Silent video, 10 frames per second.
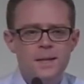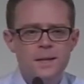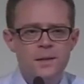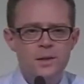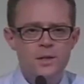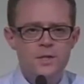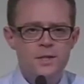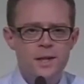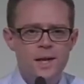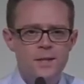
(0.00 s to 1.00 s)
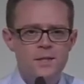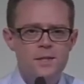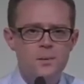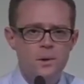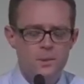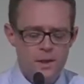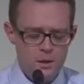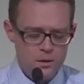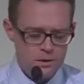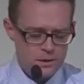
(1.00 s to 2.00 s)
the Thursday nights where we
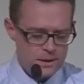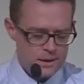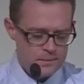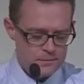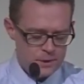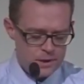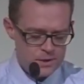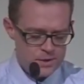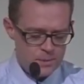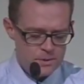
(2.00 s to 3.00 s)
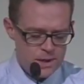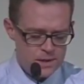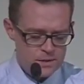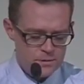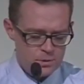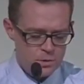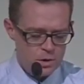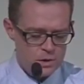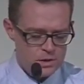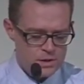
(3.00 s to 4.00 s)
looked um, various subjects of no
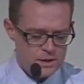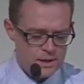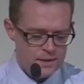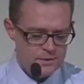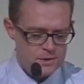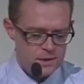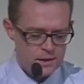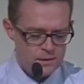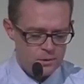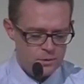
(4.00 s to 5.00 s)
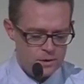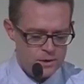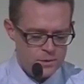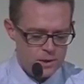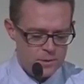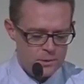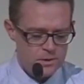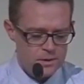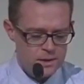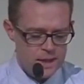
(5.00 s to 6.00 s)
longer slaves uh, over this
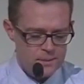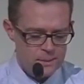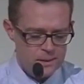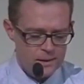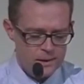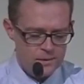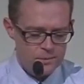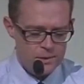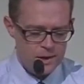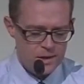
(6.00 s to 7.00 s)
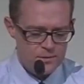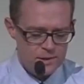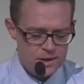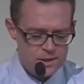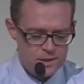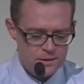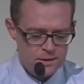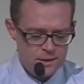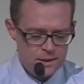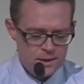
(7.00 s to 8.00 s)
21 day period of prayer and fasting.
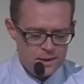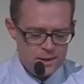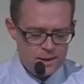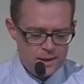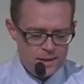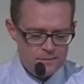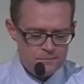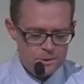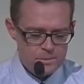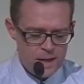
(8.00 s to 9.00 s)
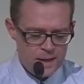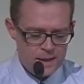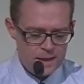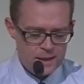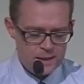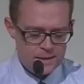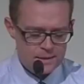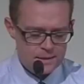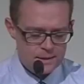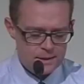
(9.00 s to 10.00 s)
Um, for many,
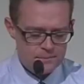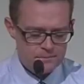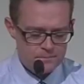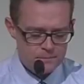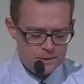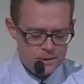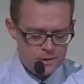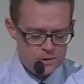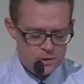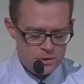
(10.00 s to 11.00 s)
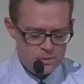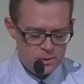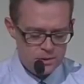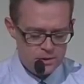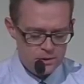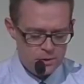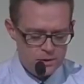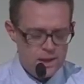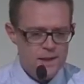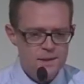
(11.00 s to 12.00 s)
and uh, it's good to be with you all
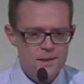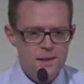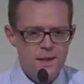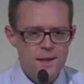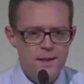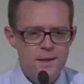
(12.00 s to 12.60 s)
day today